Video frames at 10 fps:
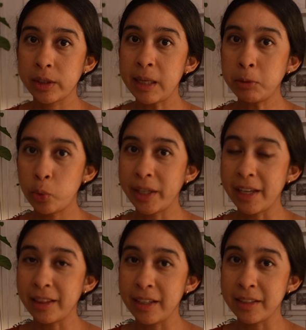keep
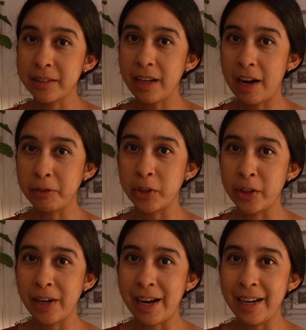tweaking things
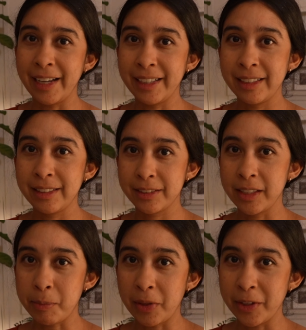after I
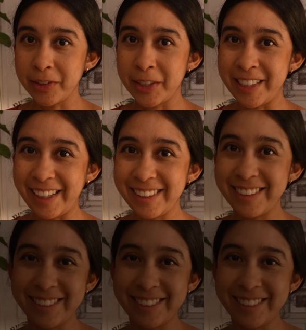sleep on this tonight.